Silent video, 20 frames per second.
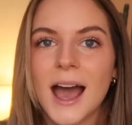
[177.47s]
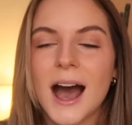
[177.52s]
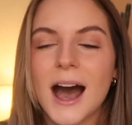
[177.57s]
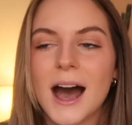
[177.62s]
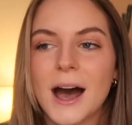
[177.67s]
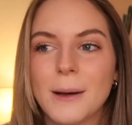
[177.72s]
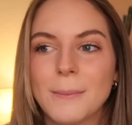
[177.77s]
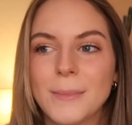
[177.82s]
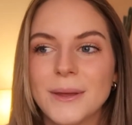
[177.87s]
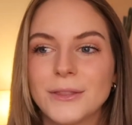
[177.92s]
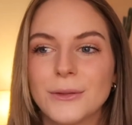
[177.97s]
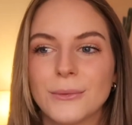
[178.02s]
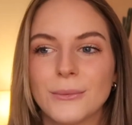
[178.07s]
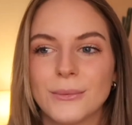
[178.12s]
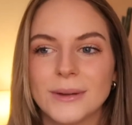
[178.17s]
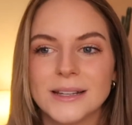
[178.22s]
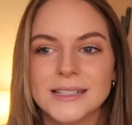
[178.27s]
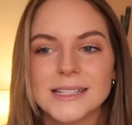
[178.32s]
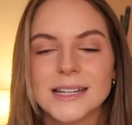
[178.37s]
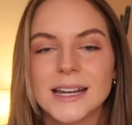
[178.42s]
and the
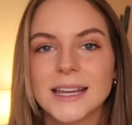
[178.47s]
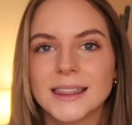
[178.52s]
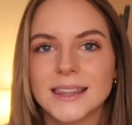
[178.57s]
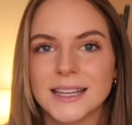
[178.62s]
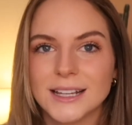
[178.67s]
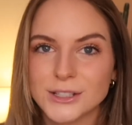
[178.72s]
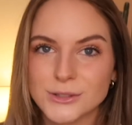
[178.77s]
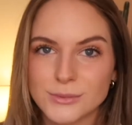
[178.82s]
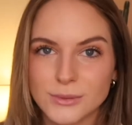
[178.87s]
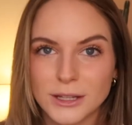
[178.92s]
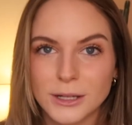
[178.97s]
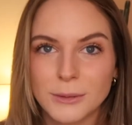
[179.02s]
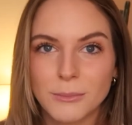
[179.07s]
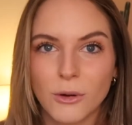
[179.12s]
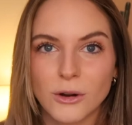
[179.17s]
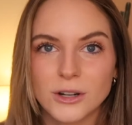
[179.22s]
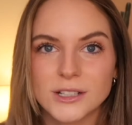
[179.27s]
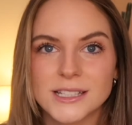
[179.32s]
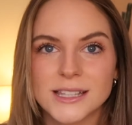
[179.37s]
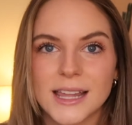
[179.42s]
reason I think it's really
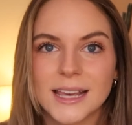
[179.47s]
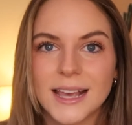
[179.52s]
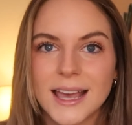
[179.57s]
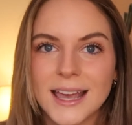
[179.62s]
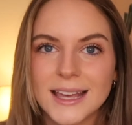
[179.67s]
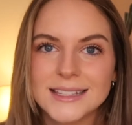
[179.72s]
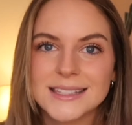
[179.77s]
important to like